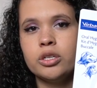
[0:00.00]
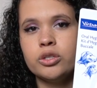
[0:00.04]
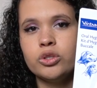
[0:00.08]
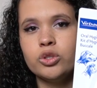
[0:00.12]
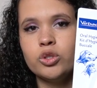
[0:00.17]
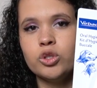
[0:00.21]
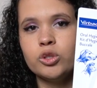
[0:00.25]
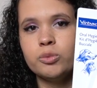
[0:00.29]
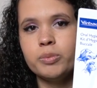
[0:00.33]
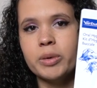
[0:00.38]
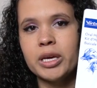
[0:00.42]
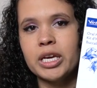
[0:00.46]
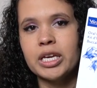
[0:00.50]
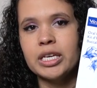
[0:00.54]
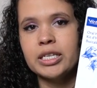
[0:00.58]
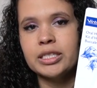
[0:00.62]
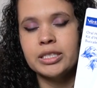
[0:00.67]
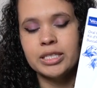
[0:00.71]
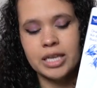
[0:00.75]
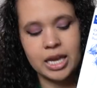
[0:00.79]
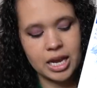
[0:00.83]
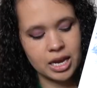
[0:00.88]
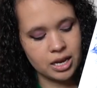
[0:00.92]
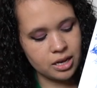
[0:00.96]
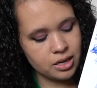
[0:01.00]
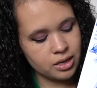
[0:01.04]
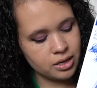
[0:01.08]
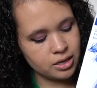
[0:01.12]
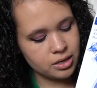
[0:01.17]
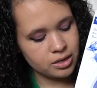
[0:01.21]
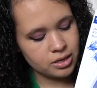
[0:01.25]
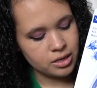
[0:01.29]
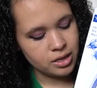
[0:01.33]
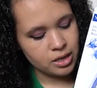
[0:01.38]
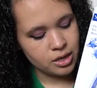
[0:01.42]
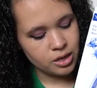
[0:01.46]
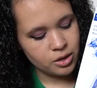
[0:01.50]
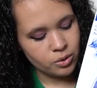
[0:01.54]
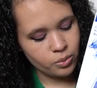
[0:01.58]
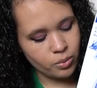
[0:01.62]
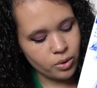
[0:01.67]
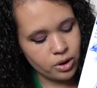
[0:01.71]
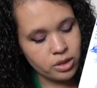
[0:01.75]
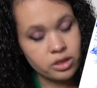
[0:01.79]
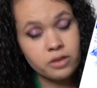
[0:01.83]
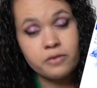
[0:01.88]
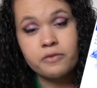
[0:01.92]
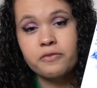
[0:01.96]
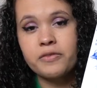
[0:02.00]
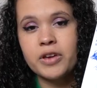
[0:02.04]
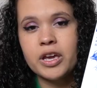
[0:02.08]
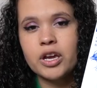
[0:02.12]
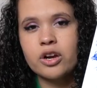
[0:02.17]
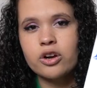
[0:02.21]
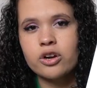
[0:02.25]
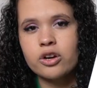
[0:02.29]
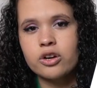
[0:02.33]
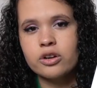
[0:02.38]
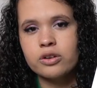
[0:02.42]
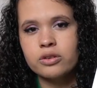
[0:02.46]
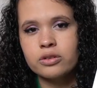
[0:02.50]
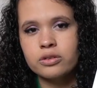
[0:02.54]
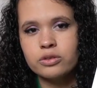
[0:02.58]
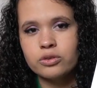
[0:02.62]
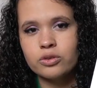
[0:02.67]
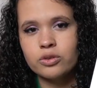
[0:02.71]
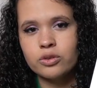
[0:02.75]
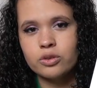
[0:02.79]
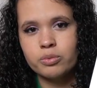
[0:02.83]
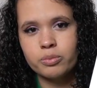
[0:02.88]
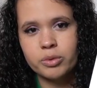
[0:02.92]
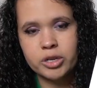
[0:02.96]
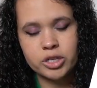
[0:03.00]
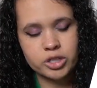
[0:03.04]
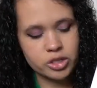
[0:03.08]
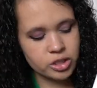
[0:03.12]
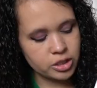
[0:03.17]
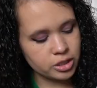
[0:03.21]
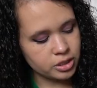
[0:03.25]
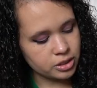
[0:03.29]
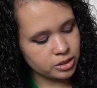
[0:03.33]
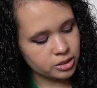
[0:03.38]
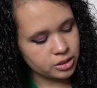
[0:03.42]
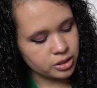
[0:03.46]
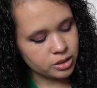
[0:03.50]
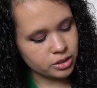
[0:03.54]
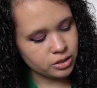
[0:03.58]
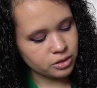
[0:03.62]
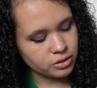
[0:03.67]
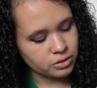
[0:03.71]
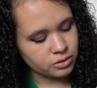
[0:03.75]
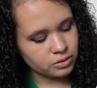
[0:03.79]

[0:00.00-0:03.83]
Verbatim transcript: toothpaste, and one of the finger toothbrushes that,